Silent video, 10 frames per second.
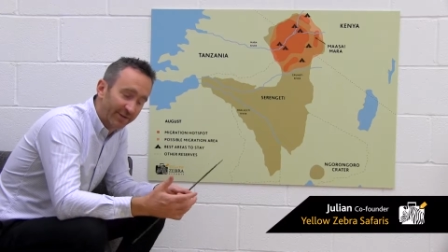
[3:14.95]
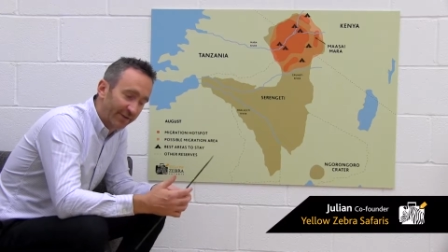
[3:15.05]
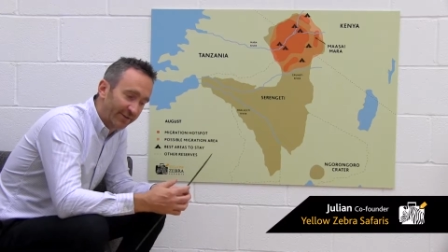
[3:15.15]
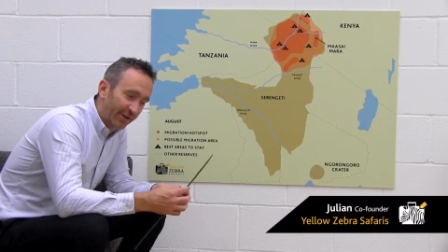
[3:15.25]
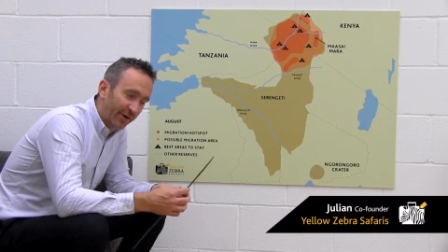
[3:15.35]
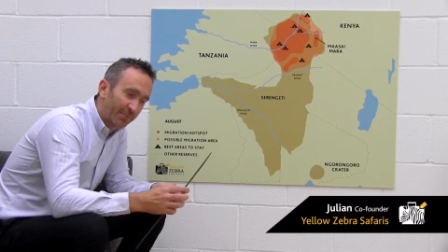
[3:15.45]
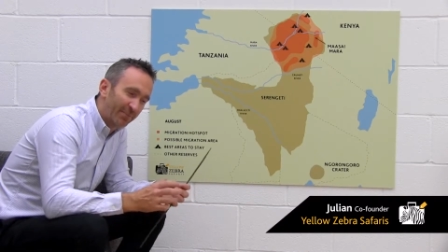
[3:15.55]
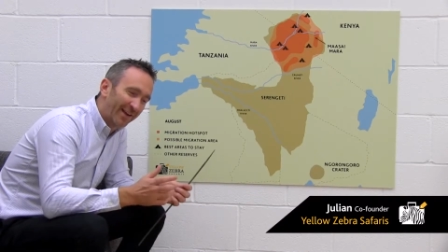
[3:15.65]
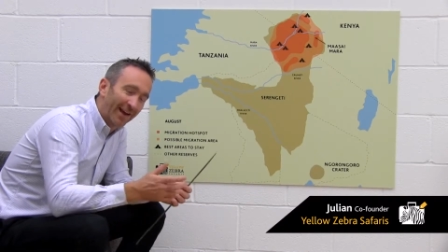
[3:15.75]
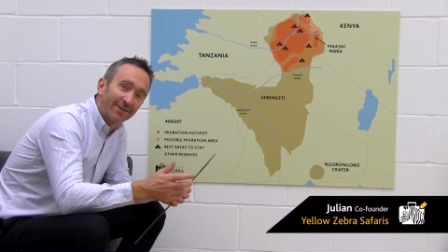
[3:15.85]
and so
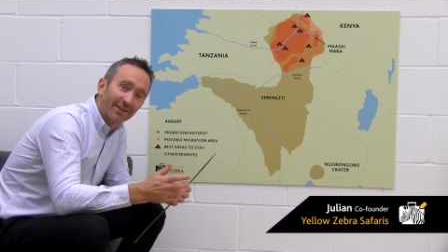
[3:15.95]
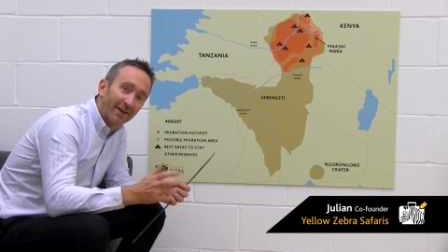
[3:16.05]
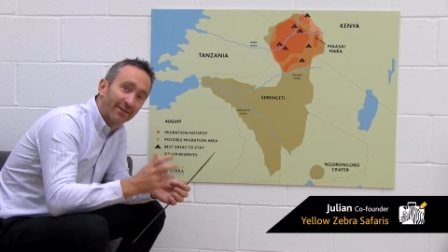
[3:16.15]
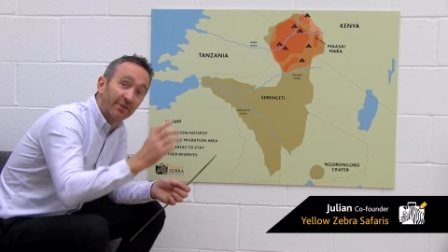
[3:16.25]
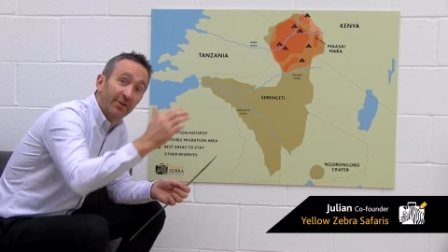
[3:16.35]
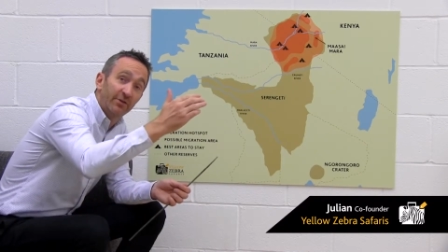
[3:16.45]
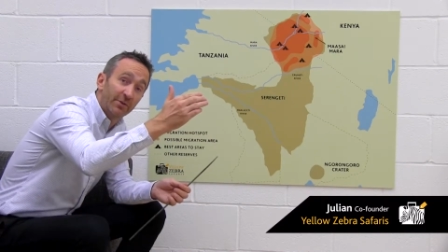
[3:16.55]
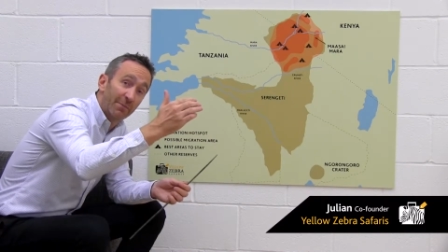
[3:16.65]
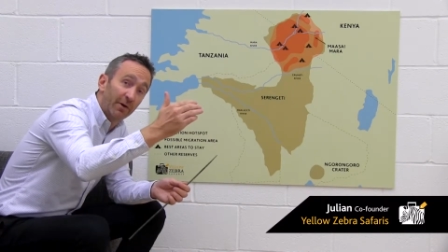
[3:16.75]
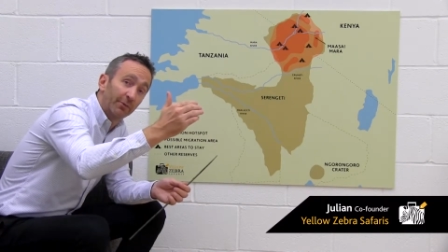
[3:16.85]
Kazkaz is
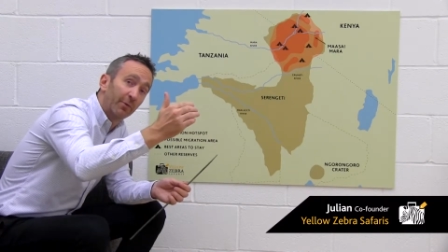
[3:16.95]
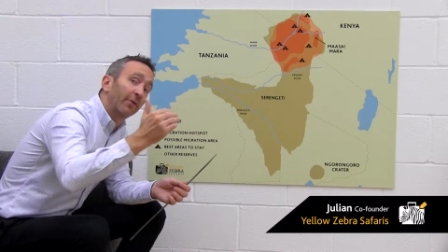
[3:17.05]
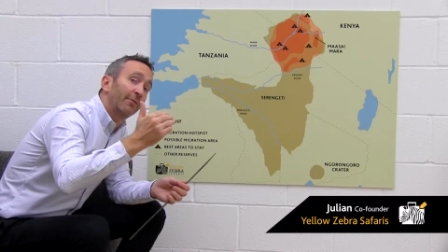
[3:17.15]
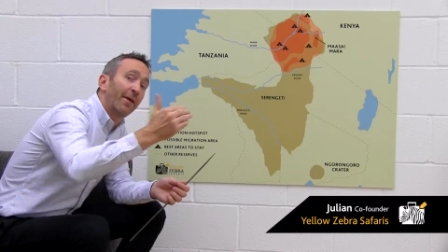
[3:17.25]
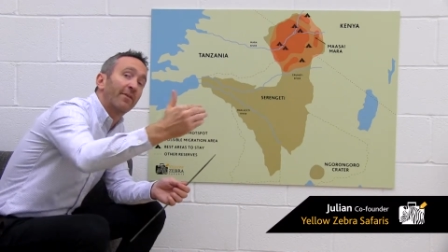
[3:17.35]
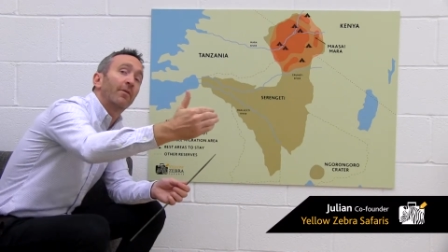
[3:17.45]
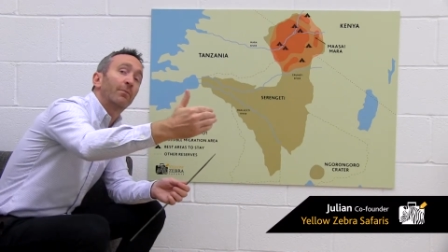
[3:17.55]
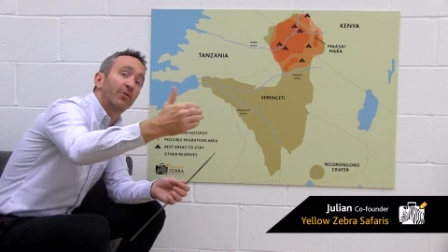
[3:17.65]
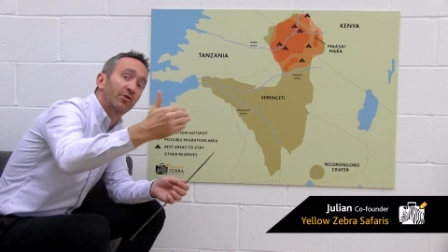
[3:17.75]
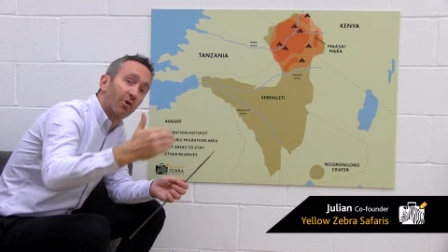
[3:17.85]
usually much more expensive
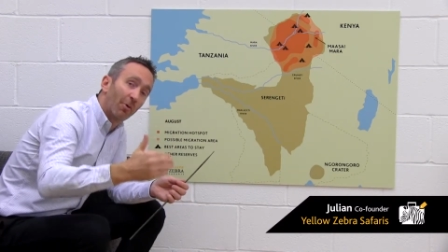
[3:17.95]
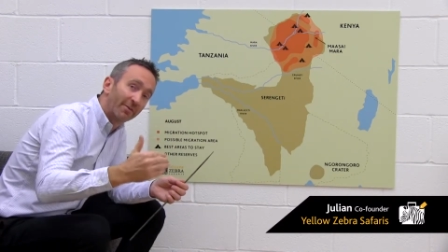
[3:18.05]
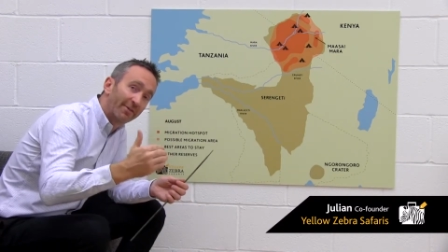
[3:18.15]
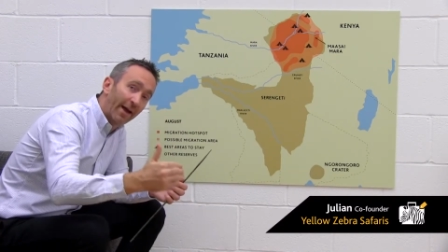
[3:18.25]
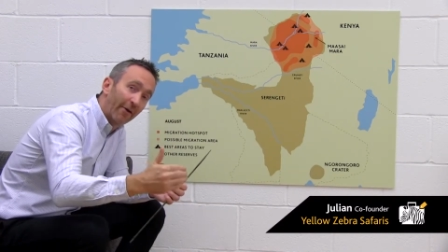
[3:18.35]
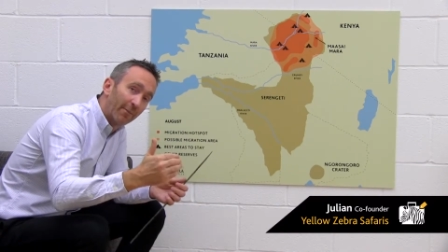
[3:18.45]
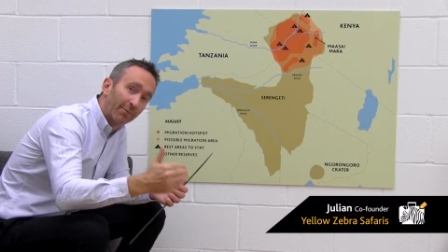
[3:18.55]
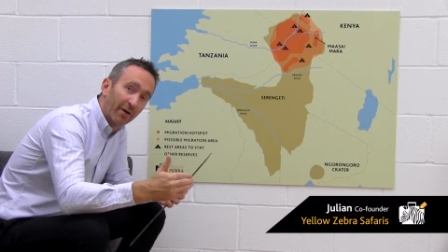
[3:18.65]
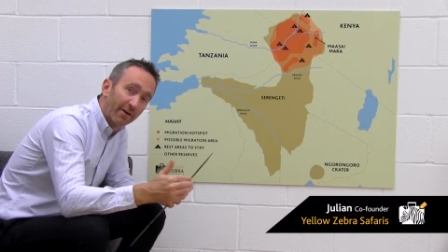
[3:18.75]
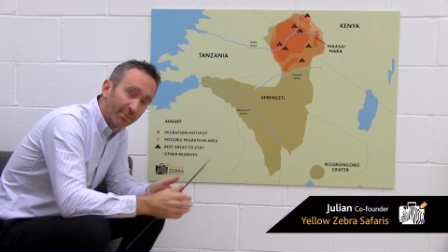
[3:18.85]
but drops down a
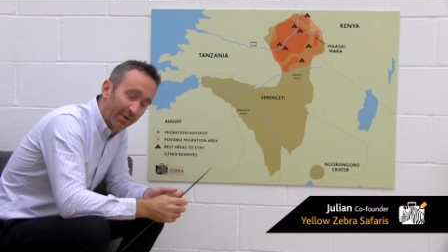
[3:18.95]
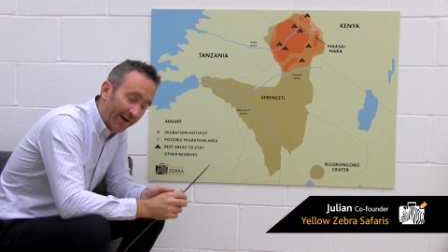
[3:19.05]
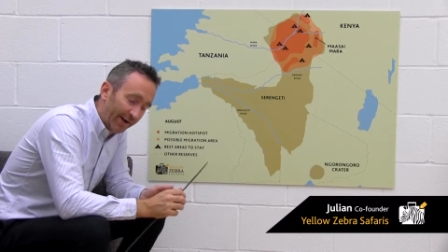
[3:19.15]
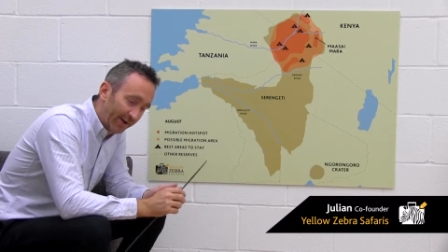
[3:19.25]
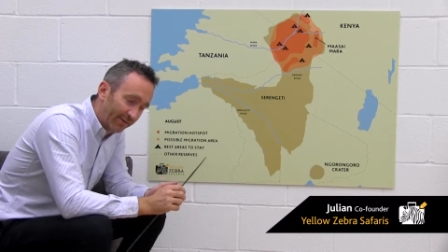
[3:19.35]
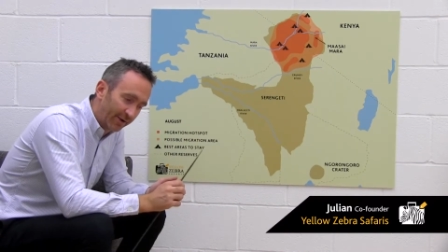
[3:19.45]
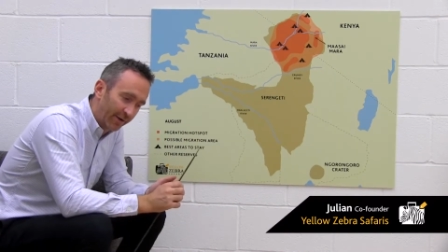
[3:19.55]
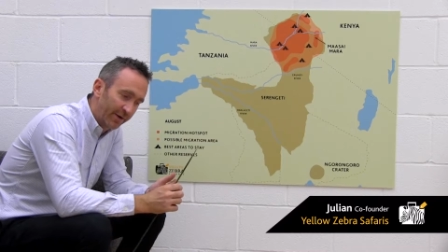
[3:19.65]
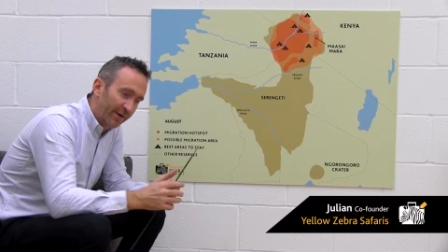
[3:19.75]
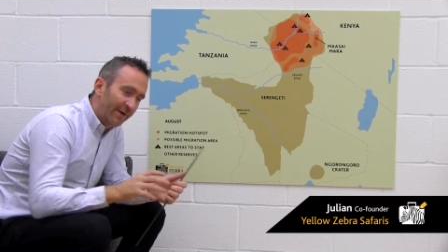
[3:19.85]
price bracket.
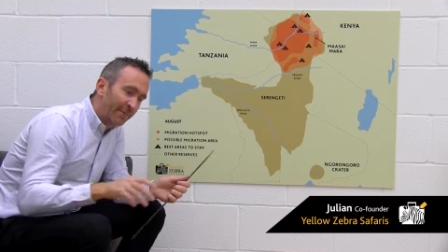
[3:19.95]
So